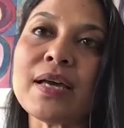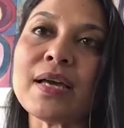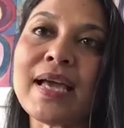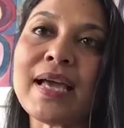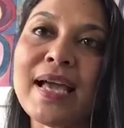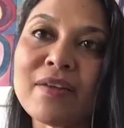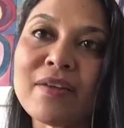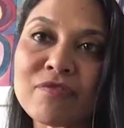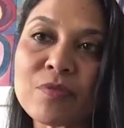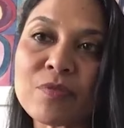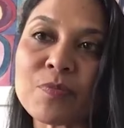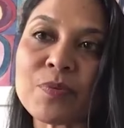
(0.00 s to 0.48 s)

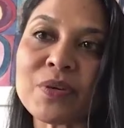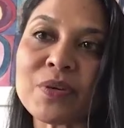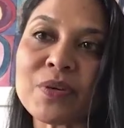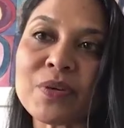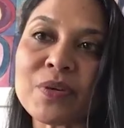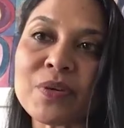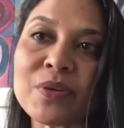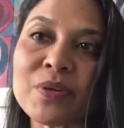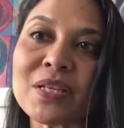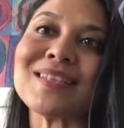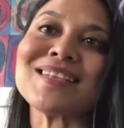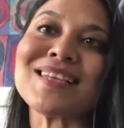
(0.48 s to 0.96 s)

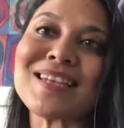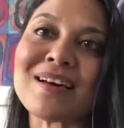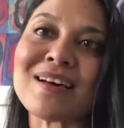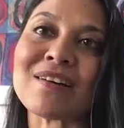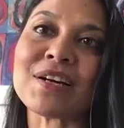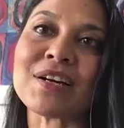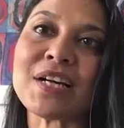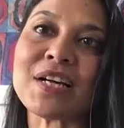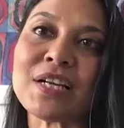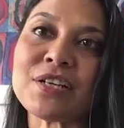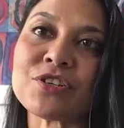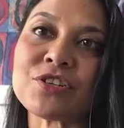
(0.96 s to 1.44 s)
everybody
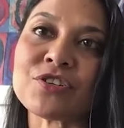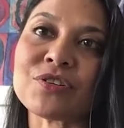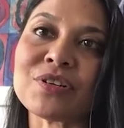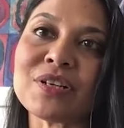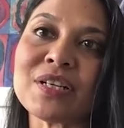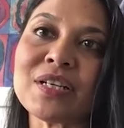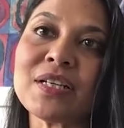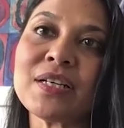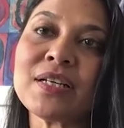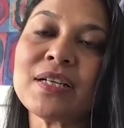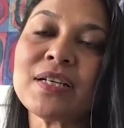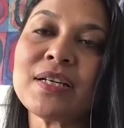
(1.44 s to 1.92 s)
that's in our
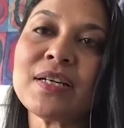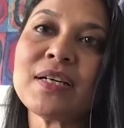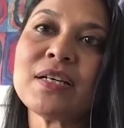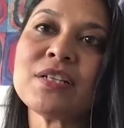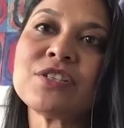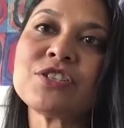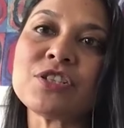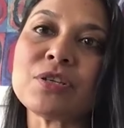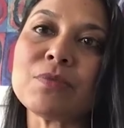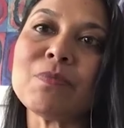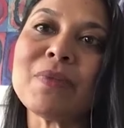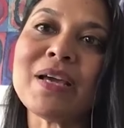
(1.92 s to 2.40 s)
country
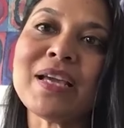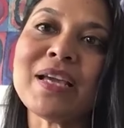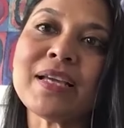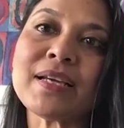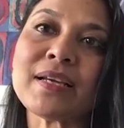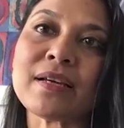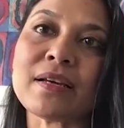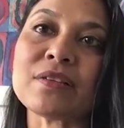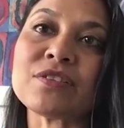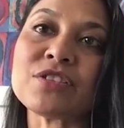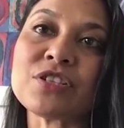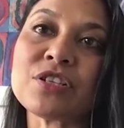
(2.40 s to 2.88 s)
to
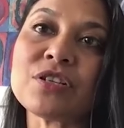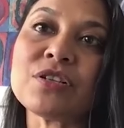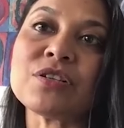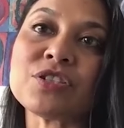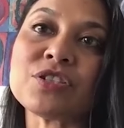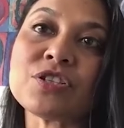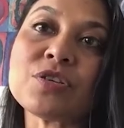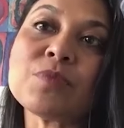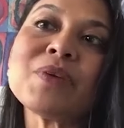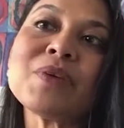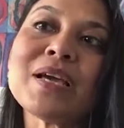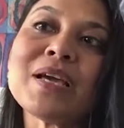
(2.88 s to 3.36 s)

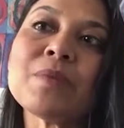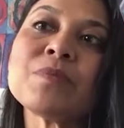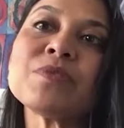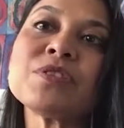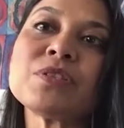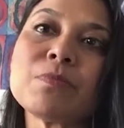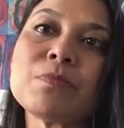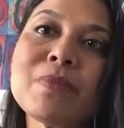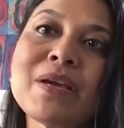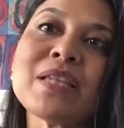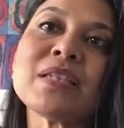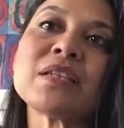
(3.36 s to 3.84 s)
be
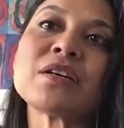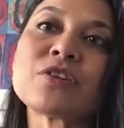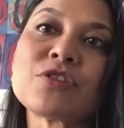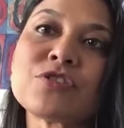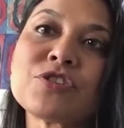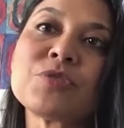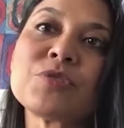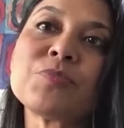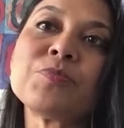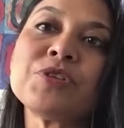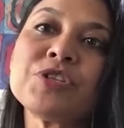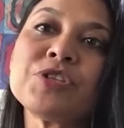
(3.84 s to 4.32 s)
able to make the
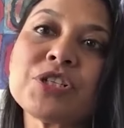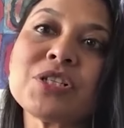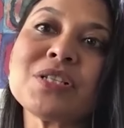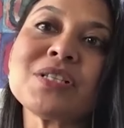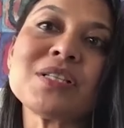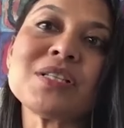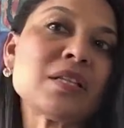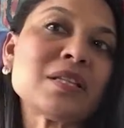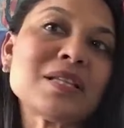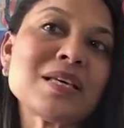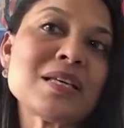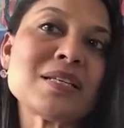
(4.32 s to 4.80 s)

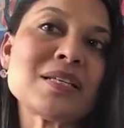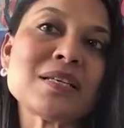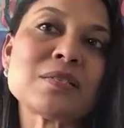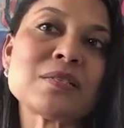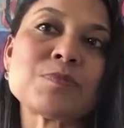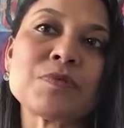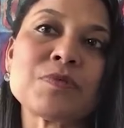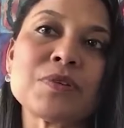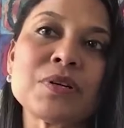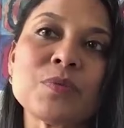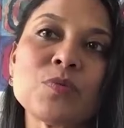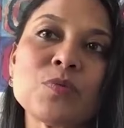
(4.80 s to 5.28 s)
contribution that they
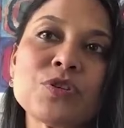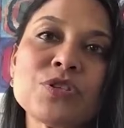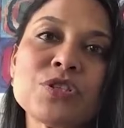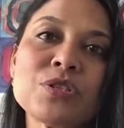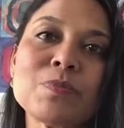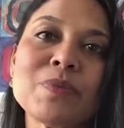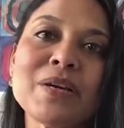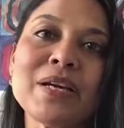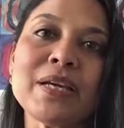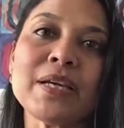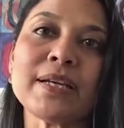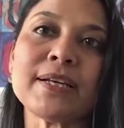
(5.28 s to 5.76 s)
desperately want
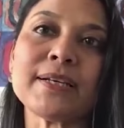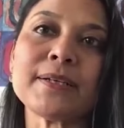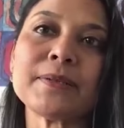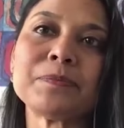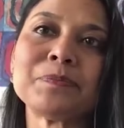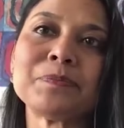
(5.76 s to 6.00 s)
to make.